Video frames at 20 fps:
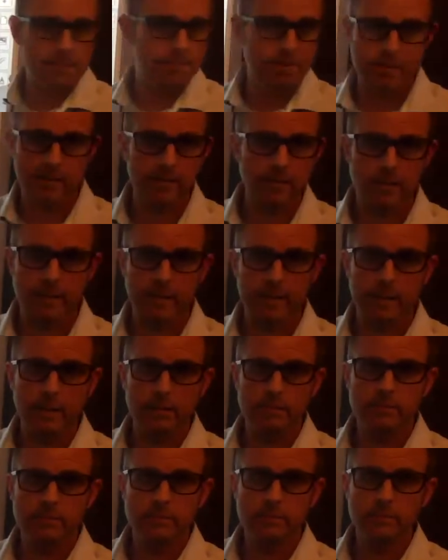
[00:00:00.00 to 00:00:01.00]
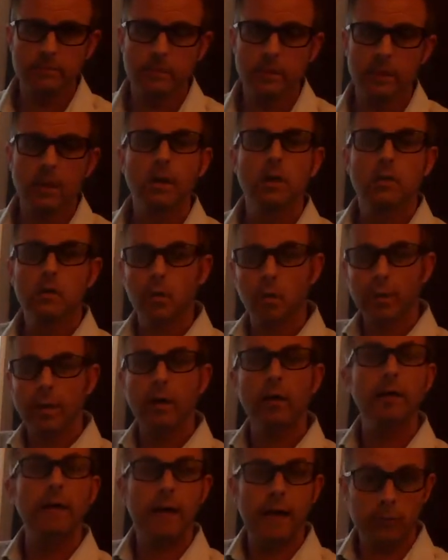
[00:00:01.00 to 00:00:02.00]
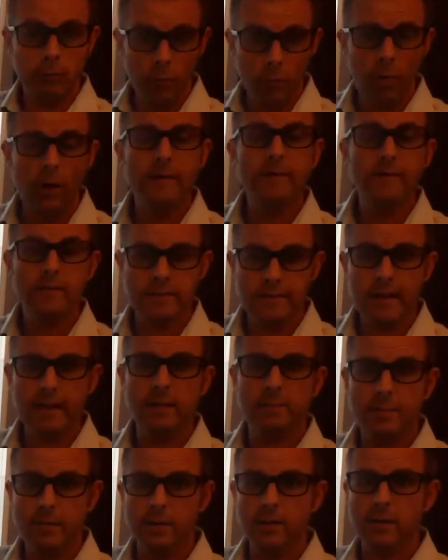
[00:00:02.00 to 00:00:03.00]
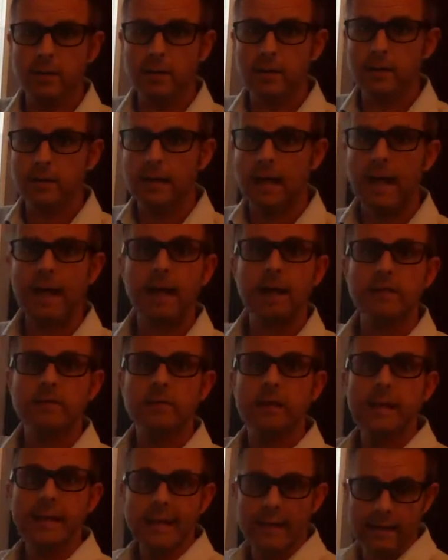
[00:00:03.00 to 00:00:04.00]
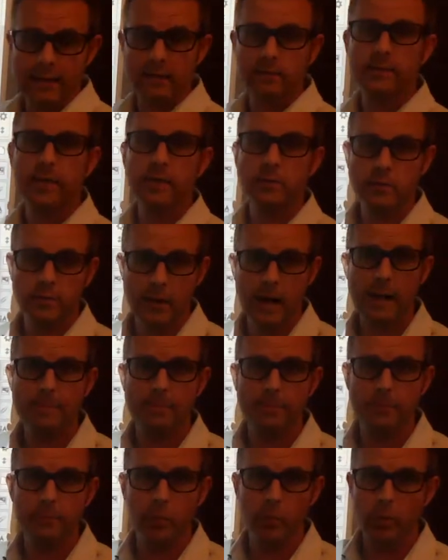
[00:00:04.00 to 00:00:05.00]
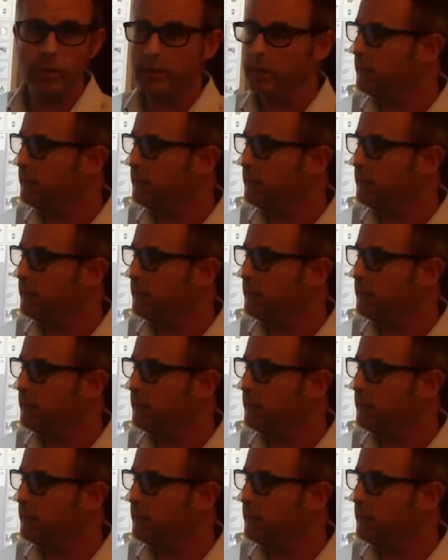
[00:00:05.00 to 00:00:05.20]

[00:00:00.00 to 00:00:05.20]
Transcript: parallel. So we only have one set of parallel lines. It is a trapezoid.